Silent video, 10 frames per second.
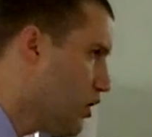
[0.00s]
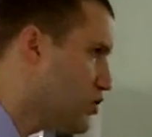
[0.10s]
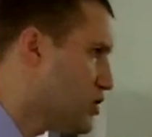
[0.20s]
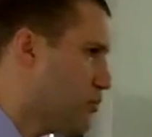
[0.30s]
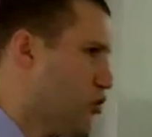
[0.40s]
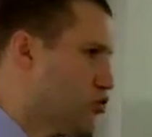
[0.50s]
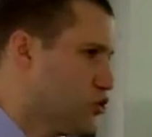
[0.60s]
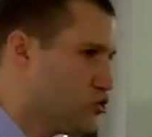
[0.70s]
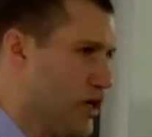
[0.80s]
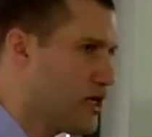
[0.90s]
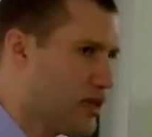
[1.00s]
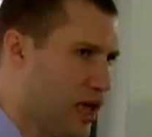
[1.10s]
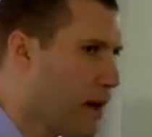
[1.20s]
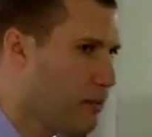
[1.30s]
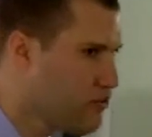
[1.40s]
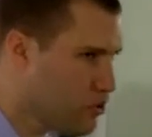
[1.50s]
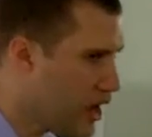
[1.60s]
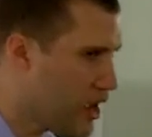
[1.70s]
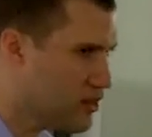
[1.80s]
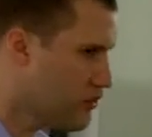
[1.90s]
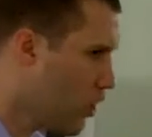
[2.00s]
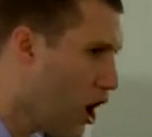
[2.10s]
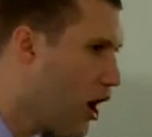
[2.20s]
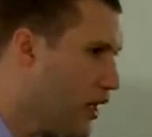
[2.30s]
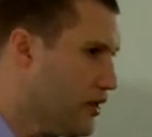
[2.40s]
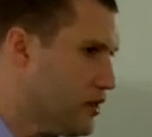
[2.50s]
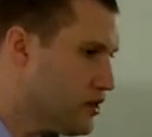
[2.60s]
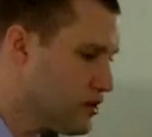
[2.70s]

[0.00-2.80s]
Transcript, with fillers: are supposed to drink the cup of the wrath of God.